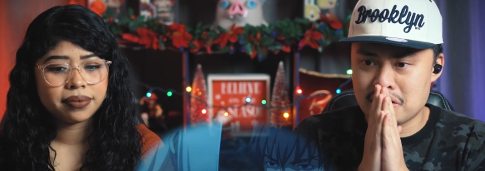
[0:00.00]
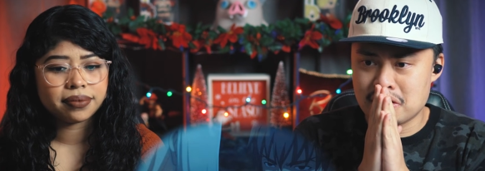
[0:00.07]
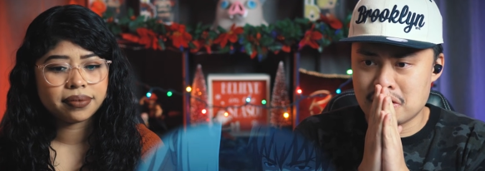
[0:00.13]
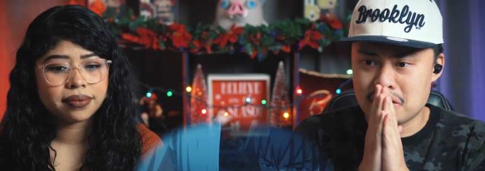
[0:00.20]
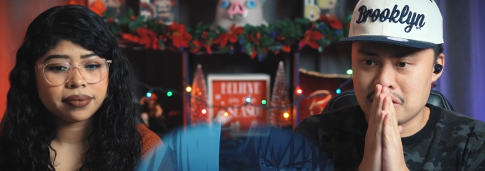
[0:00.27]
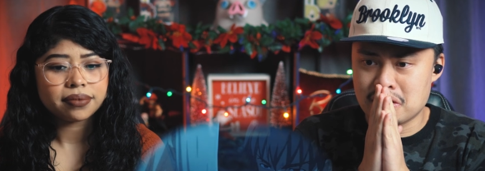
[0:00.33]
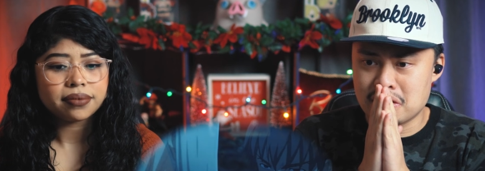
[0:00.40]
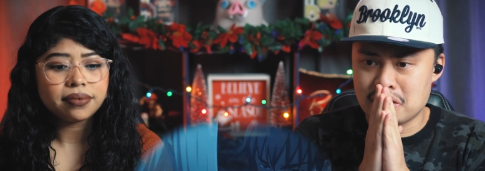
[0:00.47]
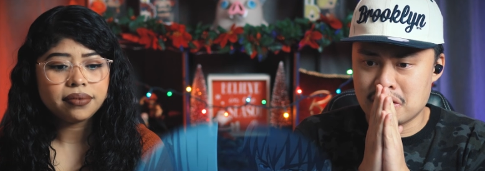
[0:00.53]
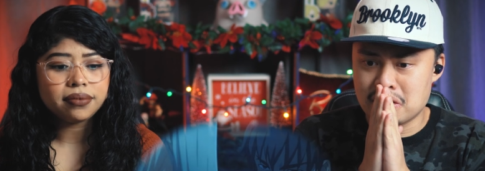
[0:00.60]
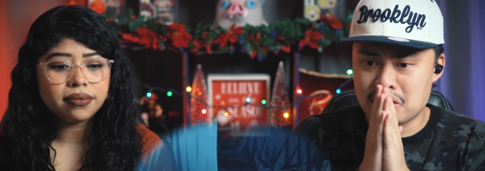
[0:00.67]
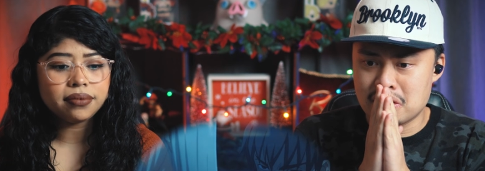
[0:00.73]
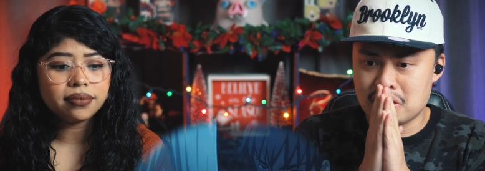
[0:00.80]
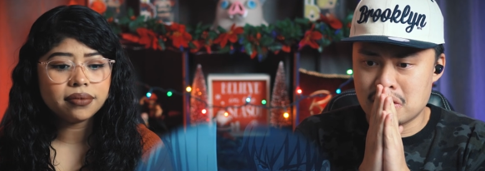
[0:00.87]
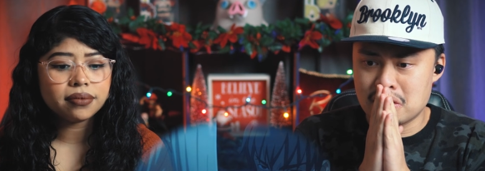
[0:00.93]

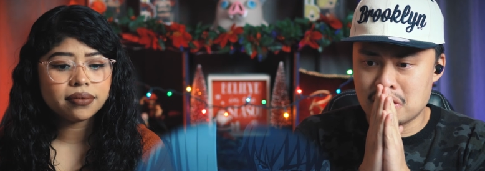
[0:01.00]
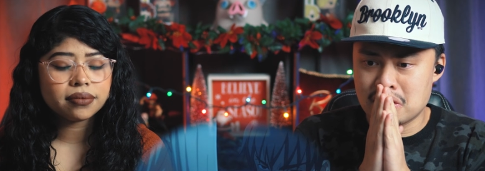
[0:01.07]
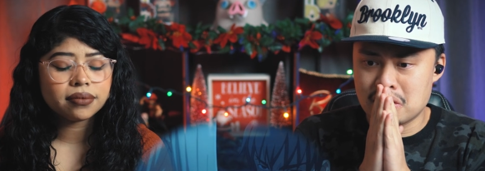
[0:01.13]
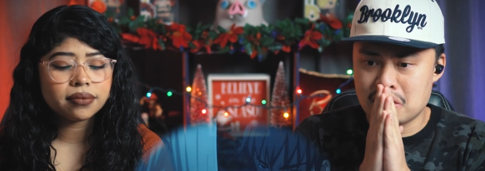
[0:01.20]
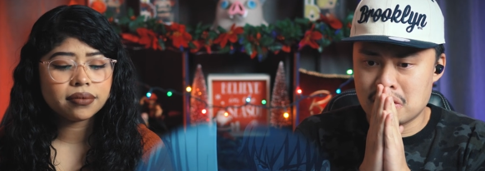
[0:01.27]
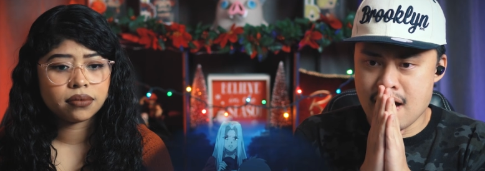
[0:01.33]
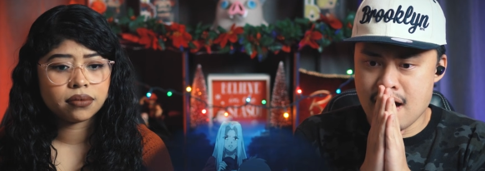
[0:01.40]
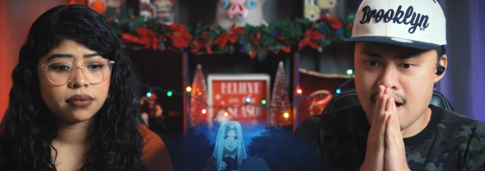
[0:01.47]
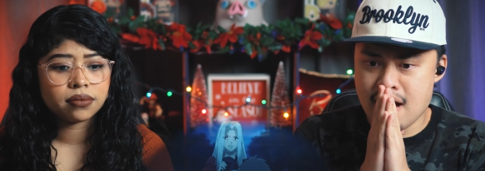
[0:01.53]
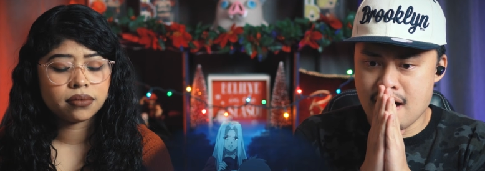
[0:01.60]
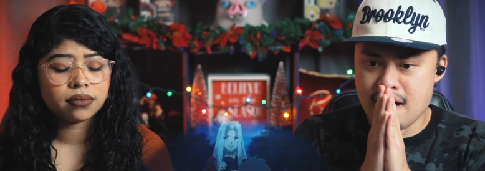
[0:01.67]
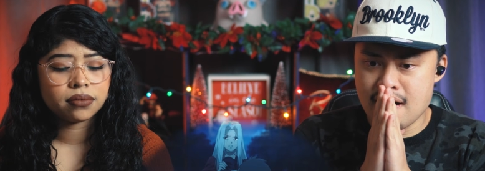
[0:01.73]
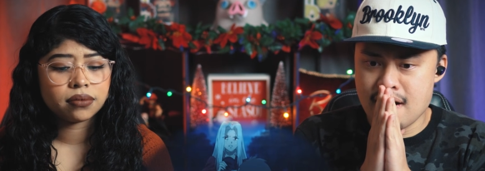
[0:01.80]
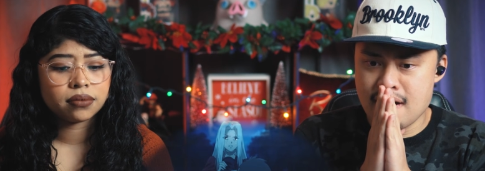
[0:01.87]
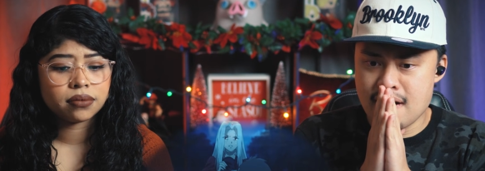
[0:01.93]

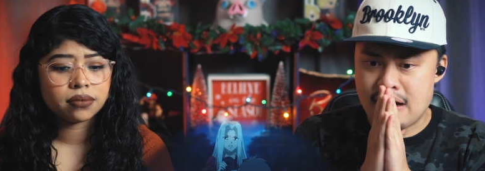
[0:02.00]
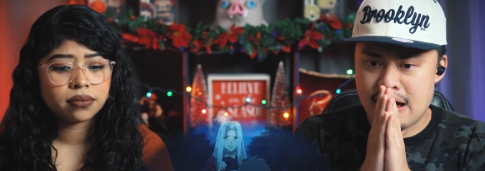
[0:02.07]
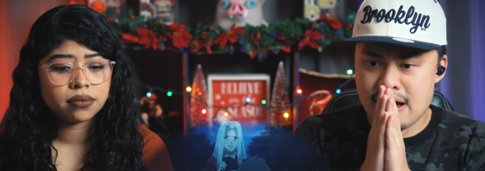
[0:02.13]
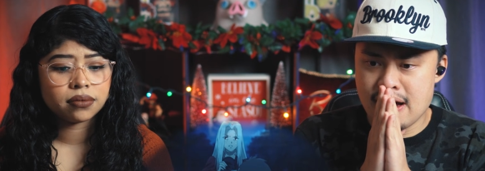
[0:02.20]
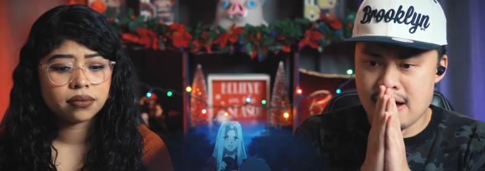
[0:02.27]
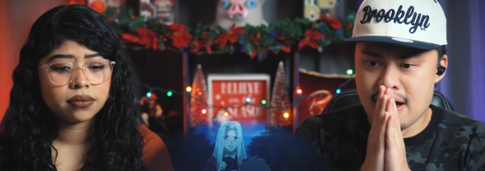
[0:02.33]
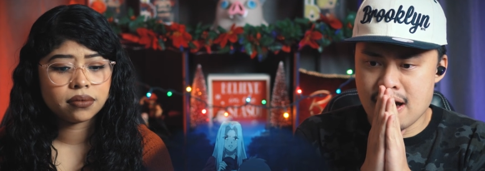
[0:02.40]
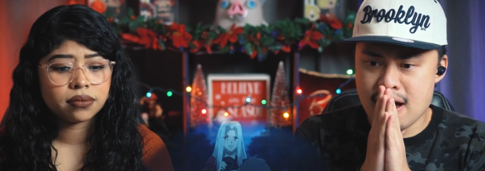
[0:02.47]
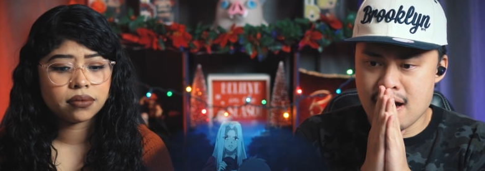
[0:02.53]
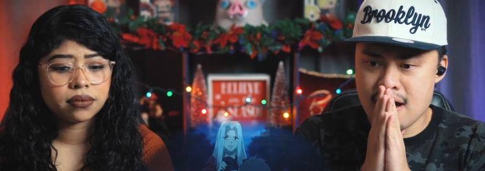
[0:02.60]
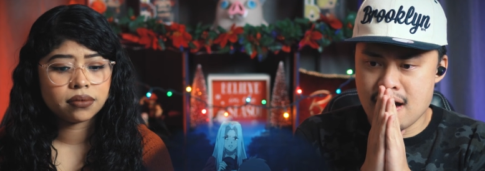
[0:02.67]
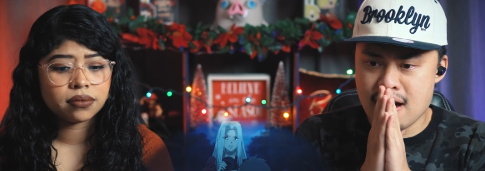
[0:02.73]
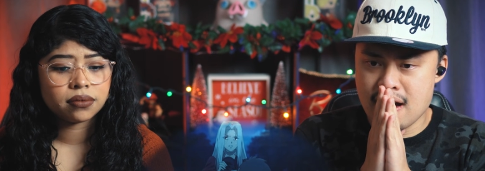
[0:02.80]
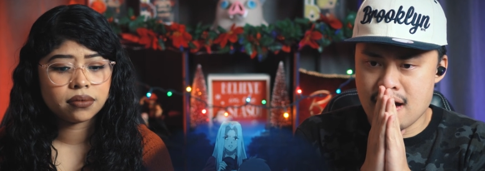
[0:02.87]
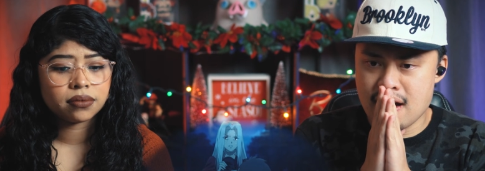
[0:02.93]

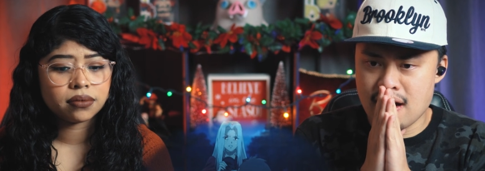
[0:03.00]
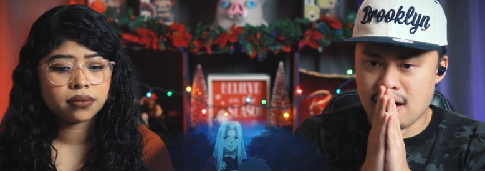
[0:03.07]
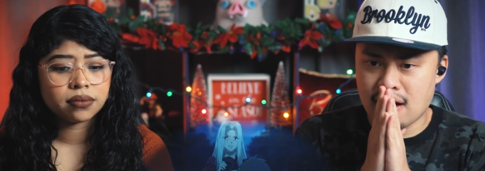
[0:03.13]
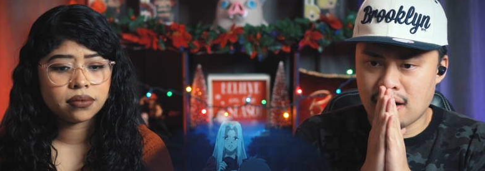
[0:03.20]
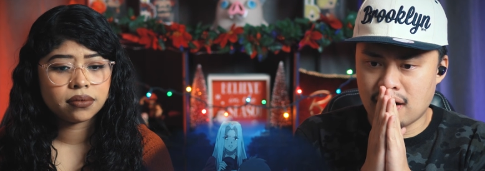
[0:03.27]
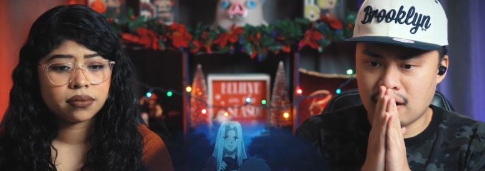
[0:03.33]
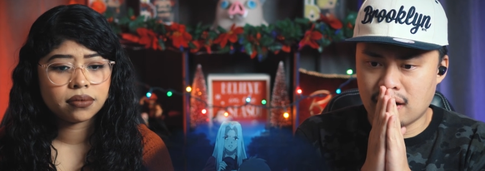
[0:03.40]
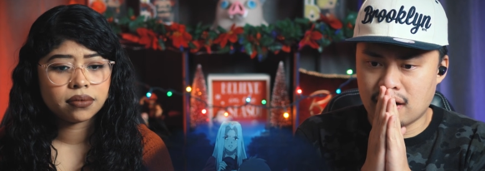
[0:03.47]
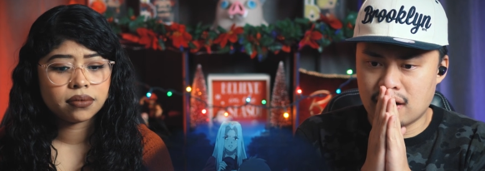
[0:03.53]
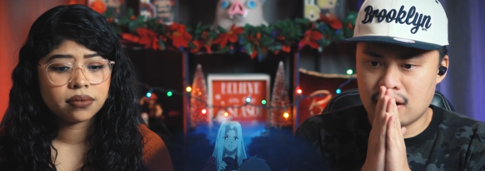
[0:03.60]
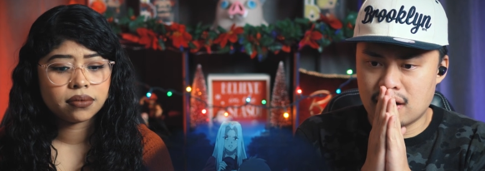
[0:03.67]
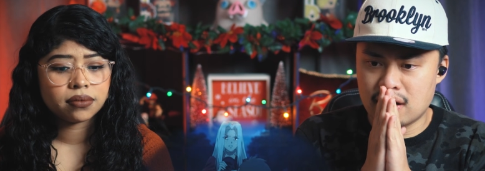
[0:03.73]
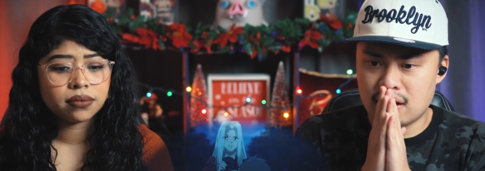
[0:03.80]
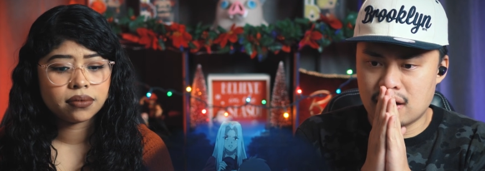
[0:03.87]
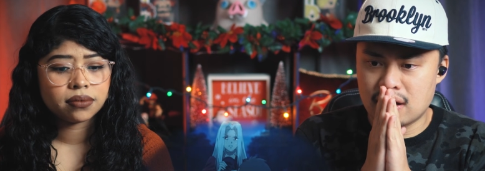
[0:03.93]

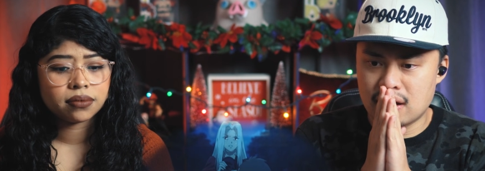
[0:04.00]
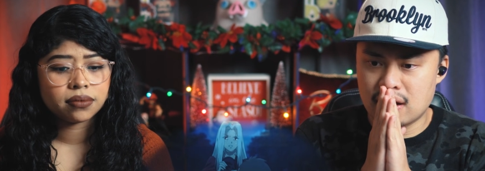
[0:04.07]
Nobody speaks.